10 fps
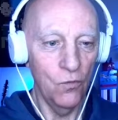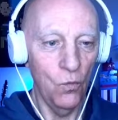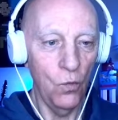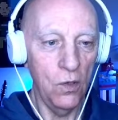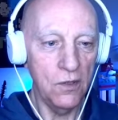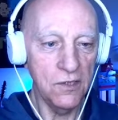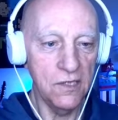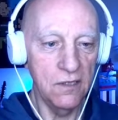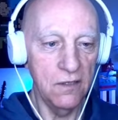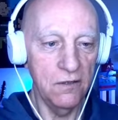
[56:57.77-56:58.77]

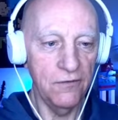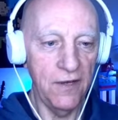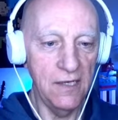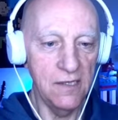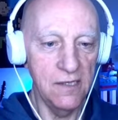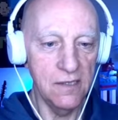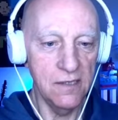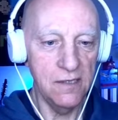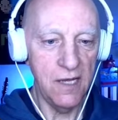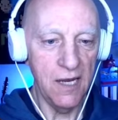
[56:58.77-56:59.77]
What faces
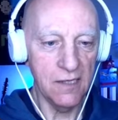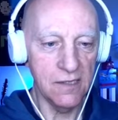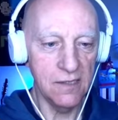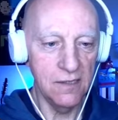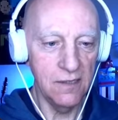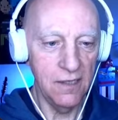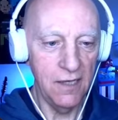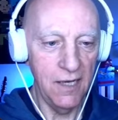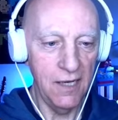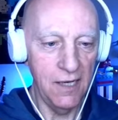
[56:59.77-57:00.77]
us next
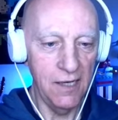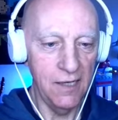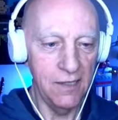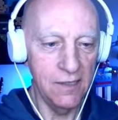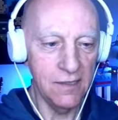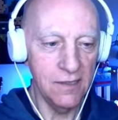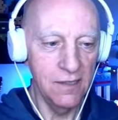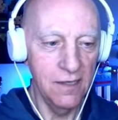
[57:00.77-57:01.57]
is...